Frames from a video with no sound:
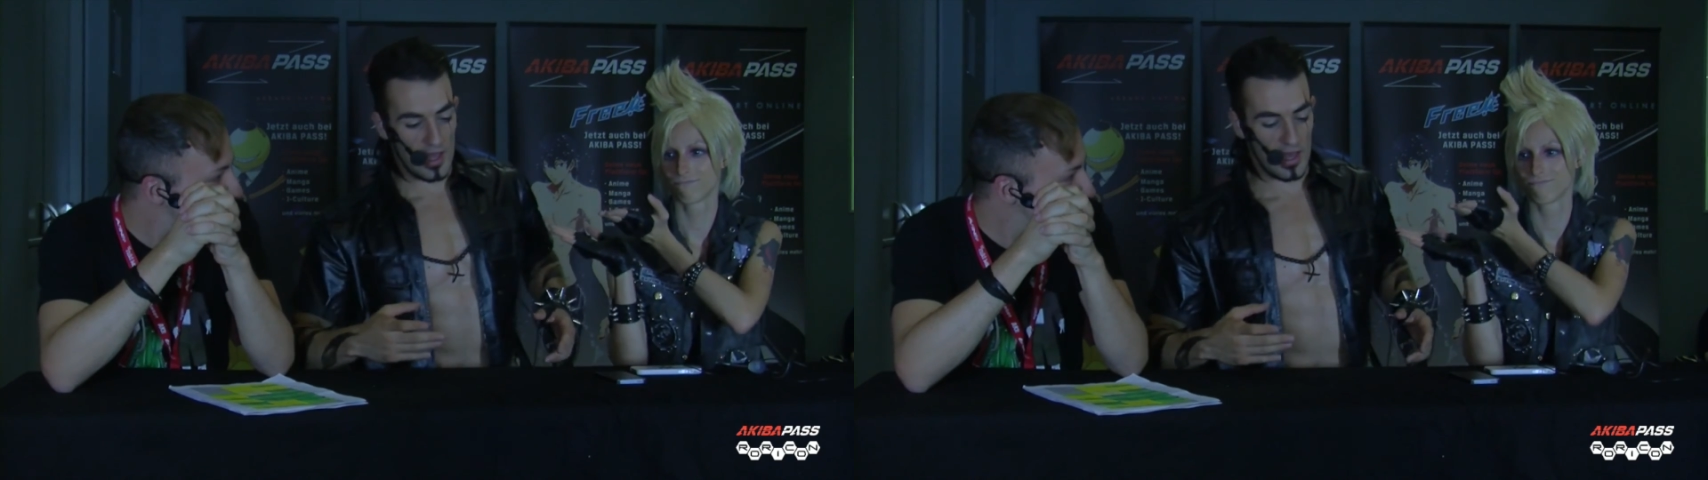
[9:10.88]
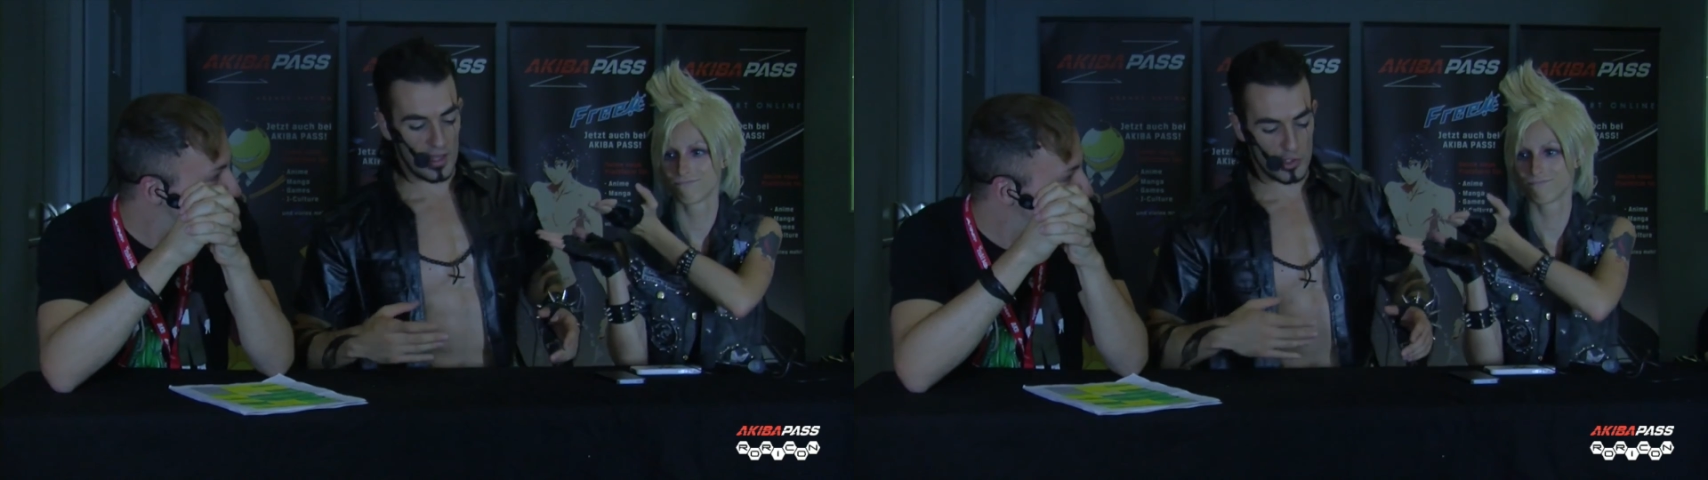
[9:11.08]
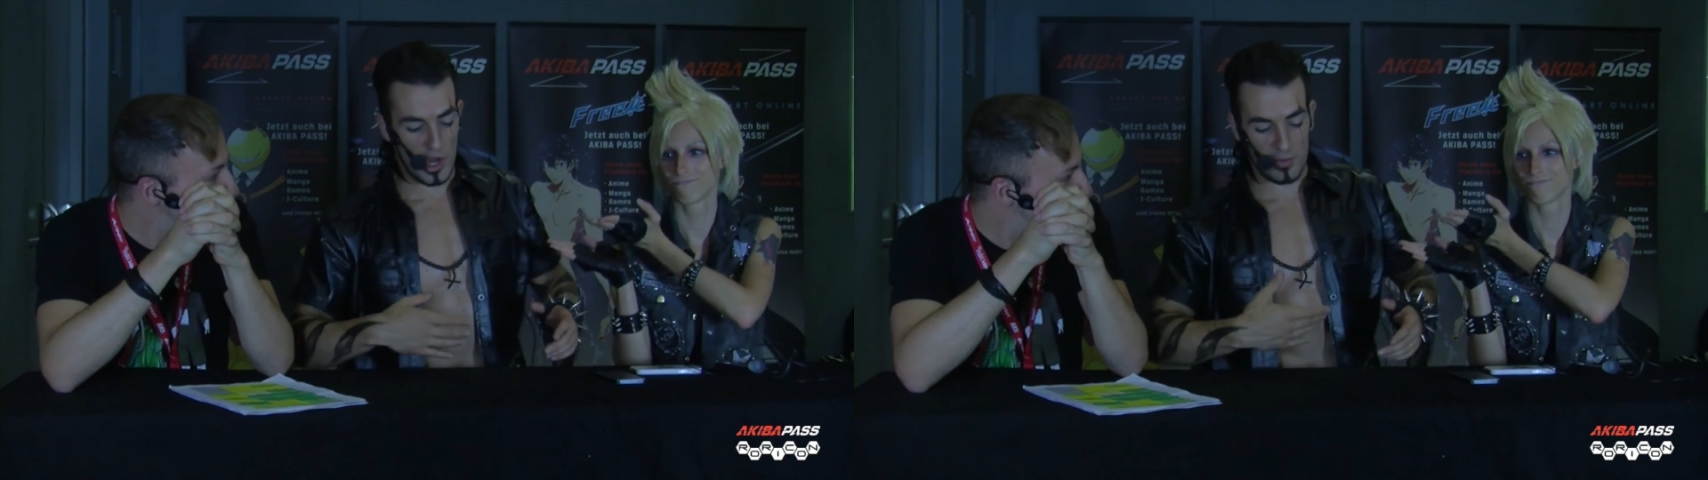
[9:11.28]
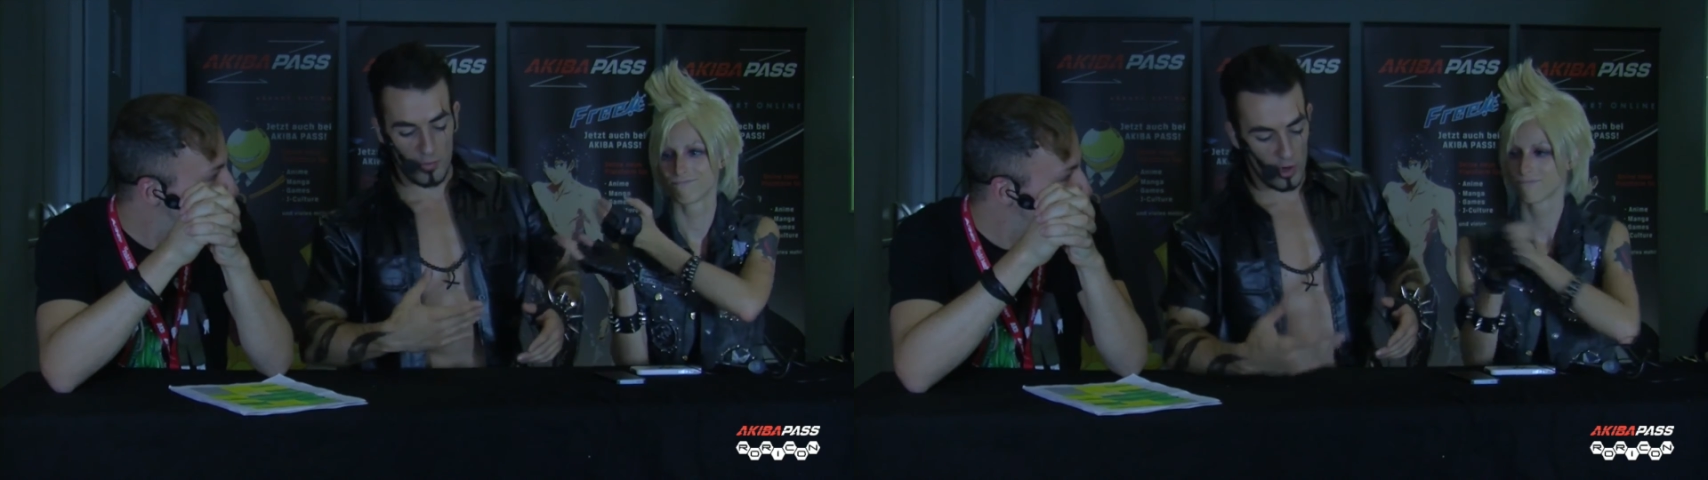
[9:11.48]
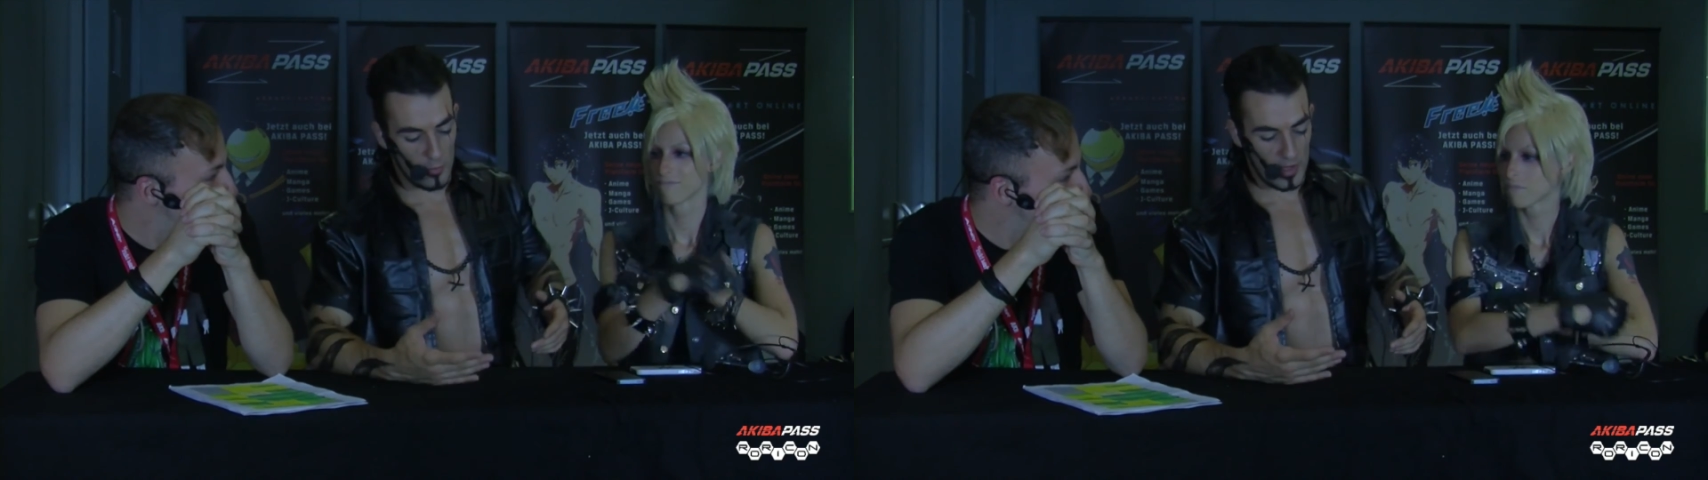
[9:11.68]
attract
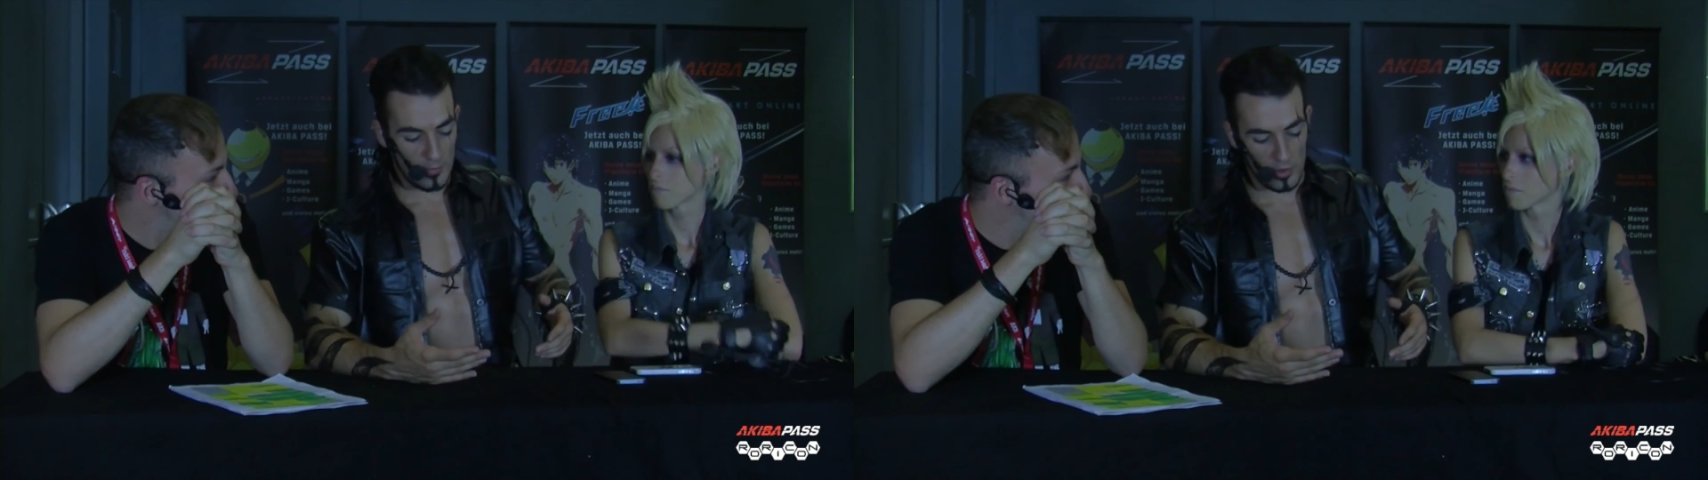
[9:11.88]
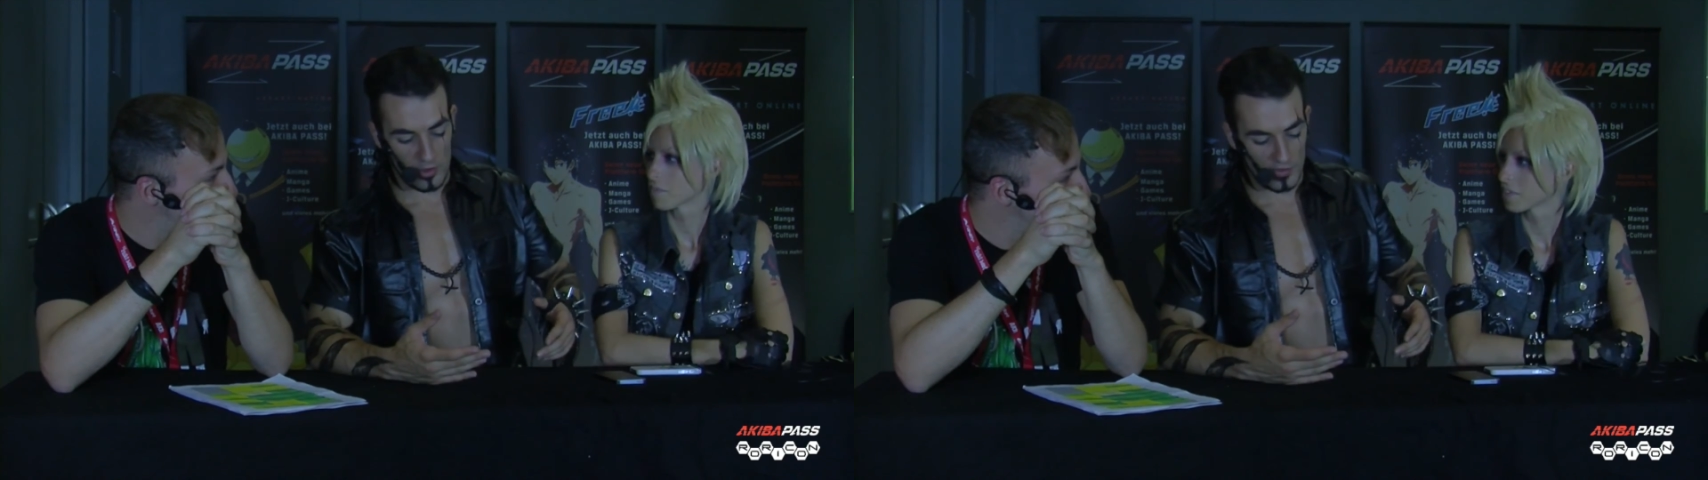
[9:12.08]
more people.